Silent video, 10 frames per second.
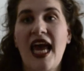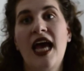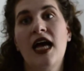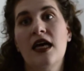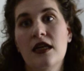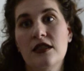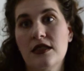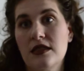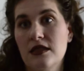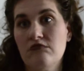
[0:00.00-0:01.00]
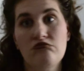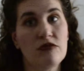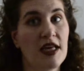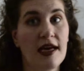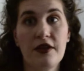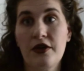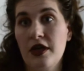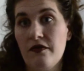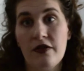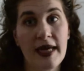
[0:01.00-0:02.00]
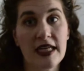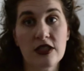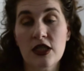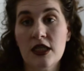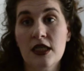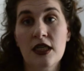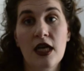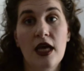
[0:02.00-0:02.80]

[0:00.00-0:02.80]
and just gathering information